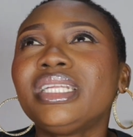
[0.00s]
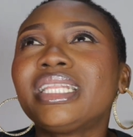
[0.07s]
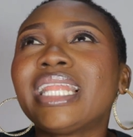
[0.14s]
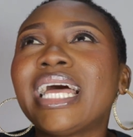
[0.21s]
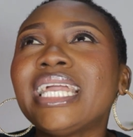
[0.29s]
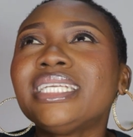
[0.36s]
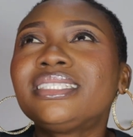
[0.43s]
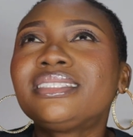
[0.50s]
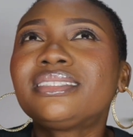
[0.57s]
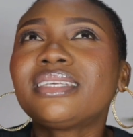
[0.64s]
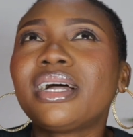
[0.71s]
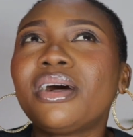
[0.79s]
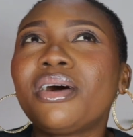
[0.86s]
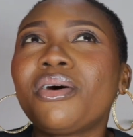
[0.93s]

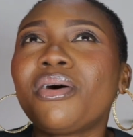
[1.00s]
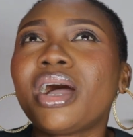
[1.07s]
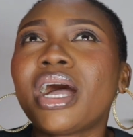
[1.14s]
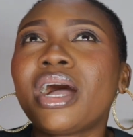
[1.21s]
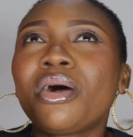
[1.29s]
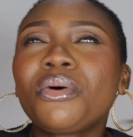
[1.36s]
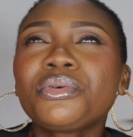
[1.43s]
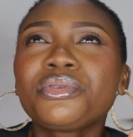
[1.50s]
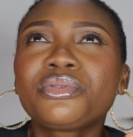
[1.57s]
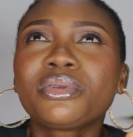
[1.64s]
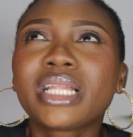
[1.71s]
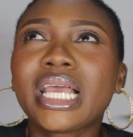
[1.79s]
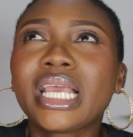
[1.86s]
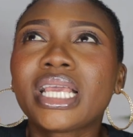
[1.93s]
lights are
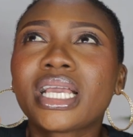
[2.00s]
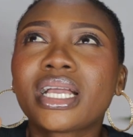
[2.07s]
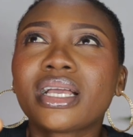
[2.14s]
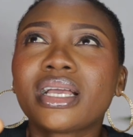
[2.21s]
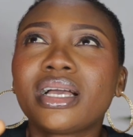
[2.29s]
also like